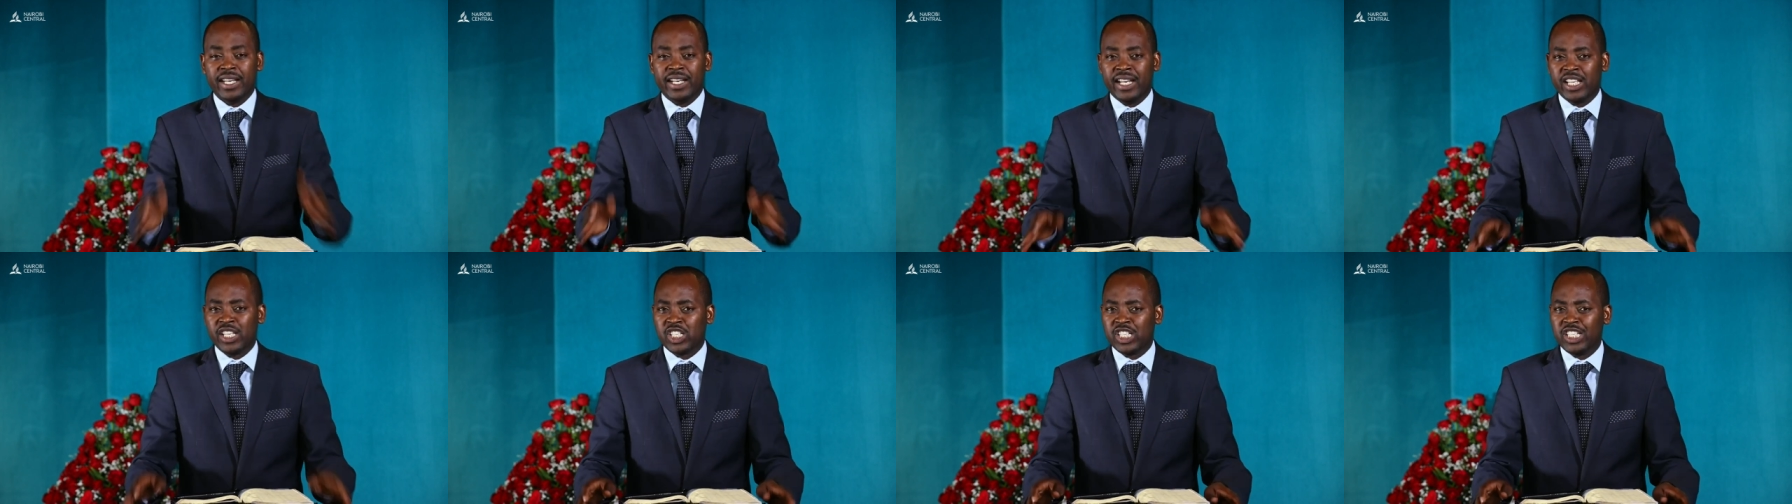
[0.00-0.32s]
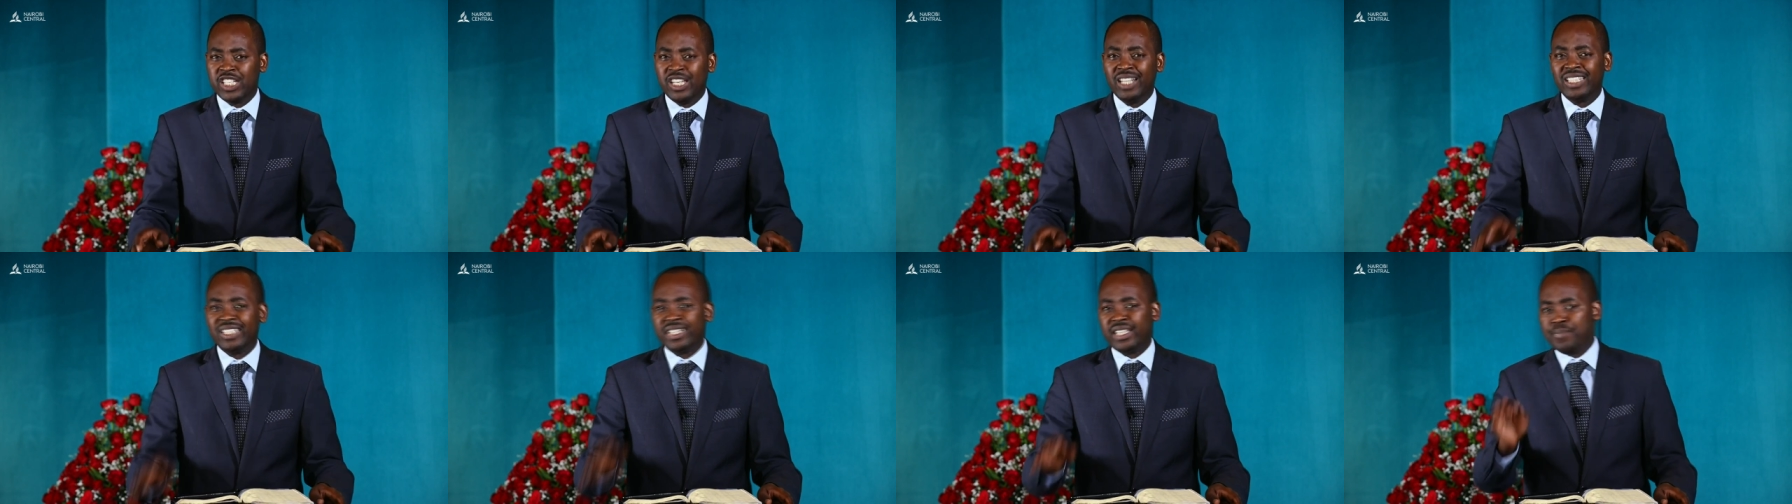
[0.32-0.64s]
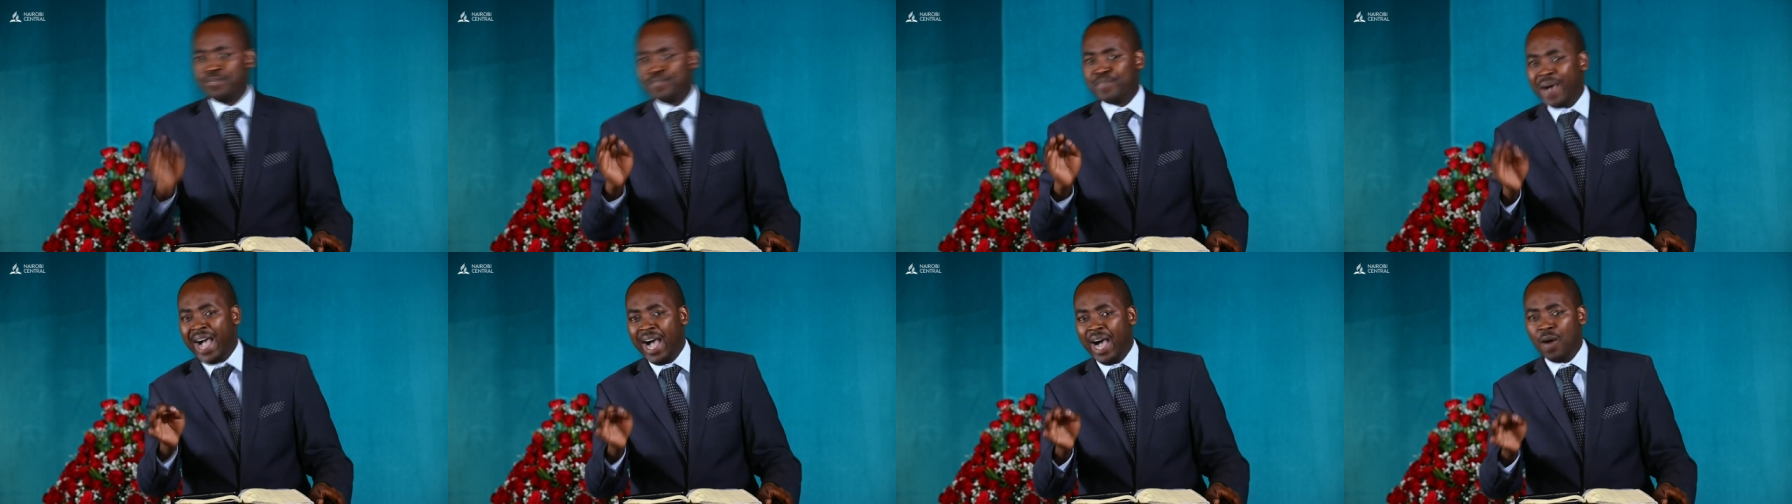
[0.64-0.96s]
It is not
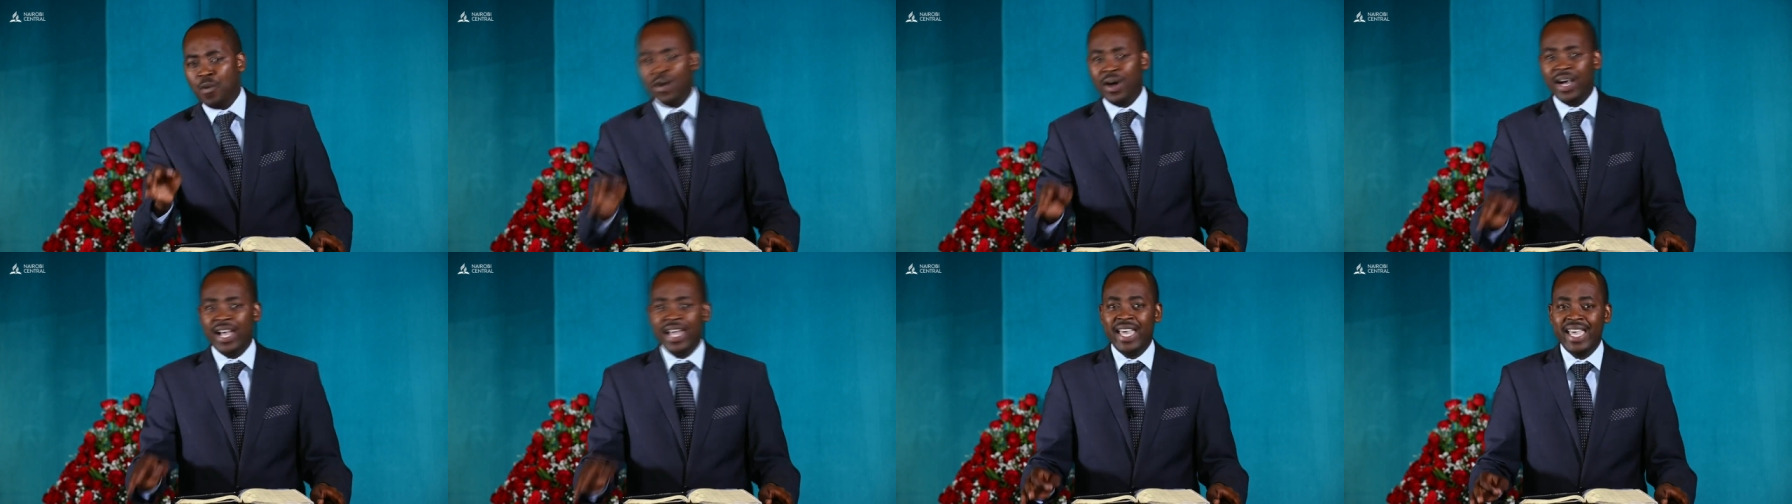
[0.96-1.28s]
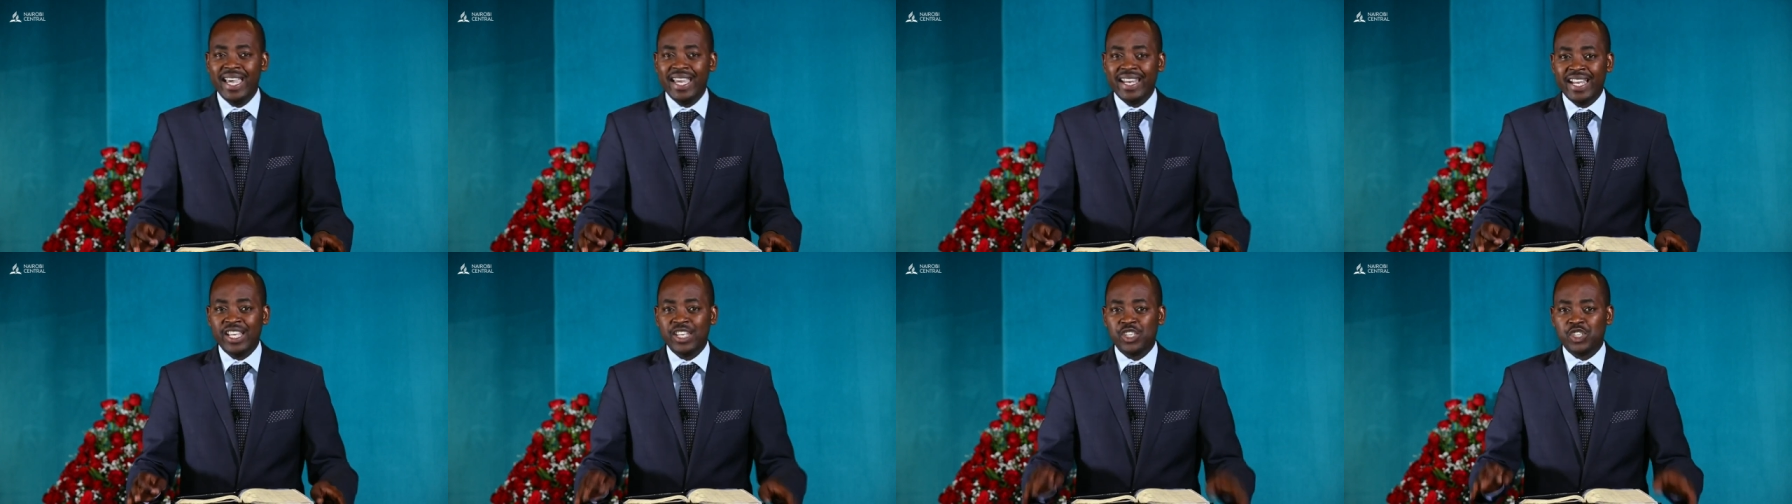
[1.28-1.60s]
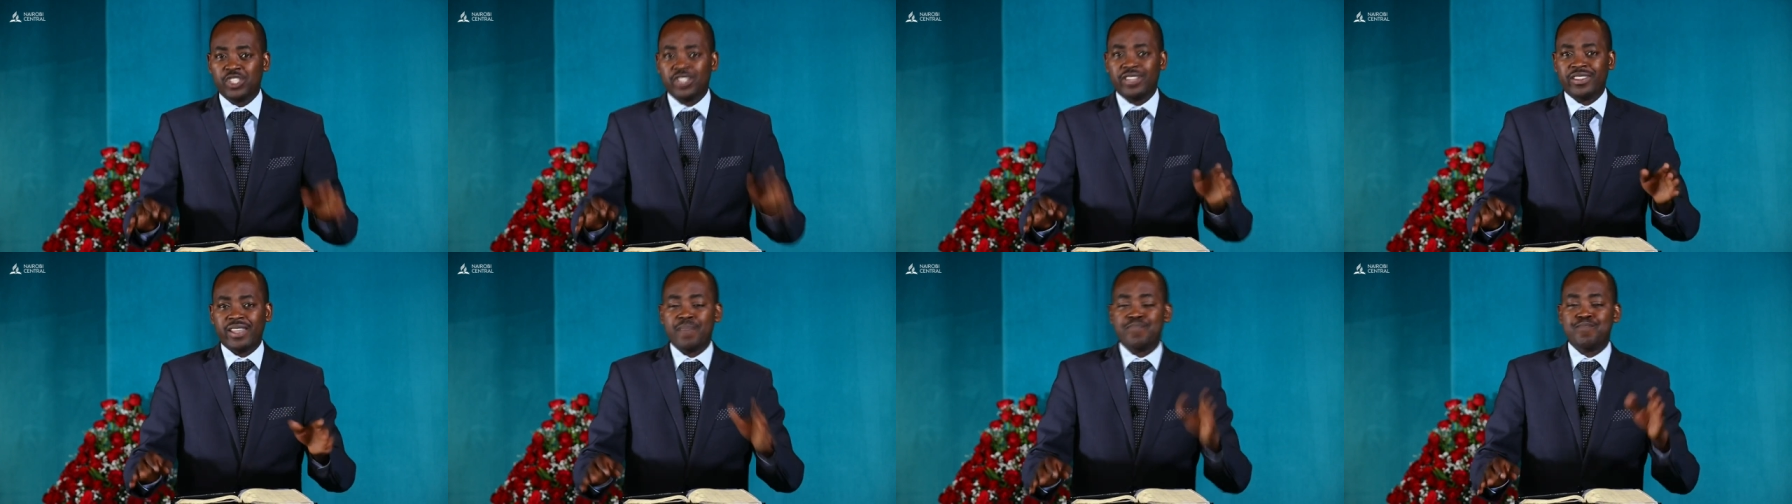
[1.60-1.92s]
the power, it
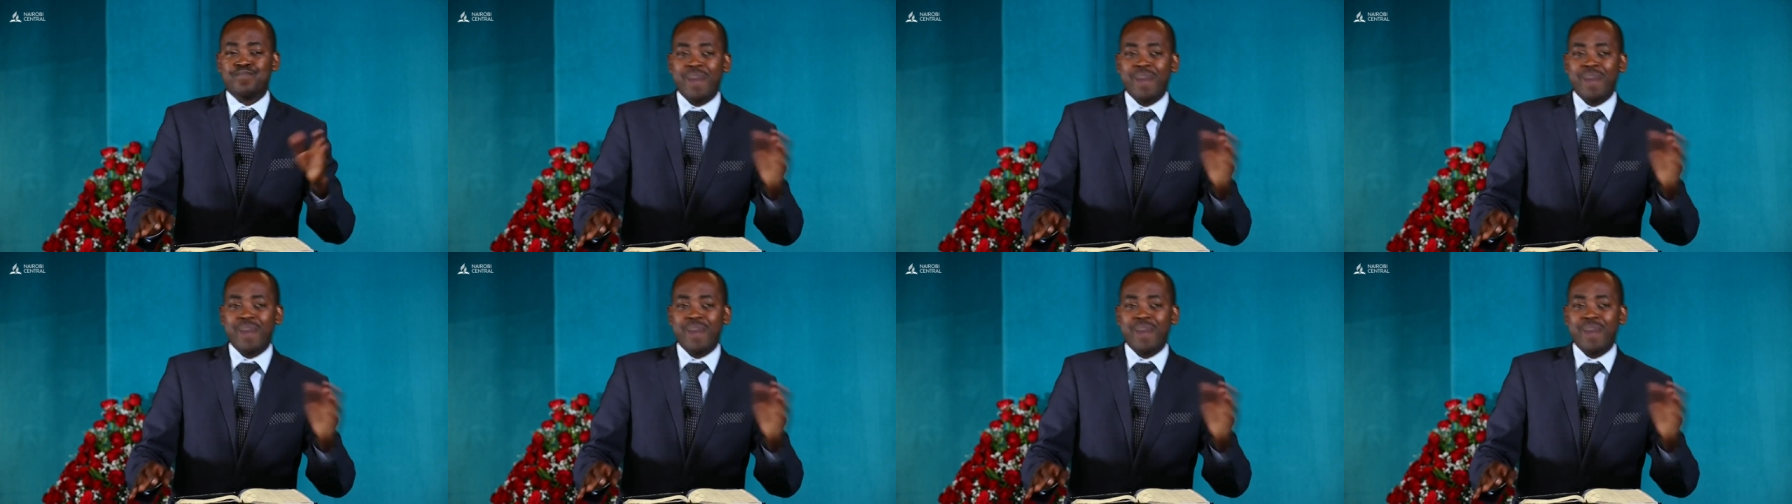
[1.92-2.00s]
is the